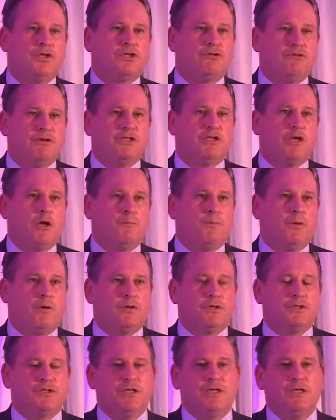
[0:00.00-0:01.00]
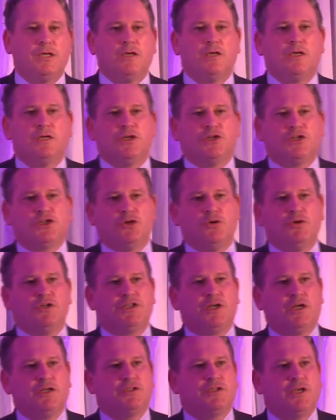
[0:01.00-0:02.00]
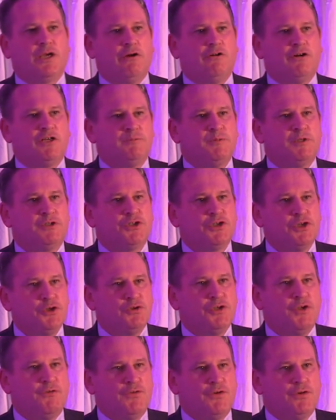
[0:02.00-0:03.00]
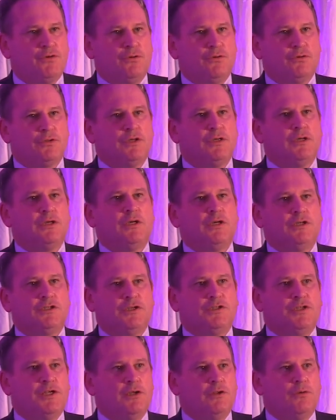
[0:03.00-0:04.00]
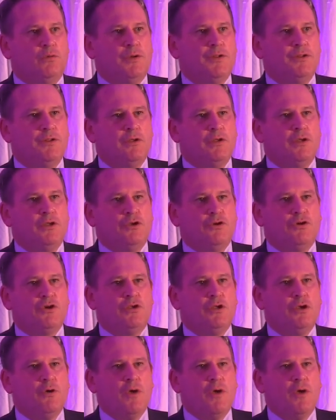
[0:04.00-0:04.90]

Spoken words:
there is no policy. Suicide terrorism is too difficult to deal with. You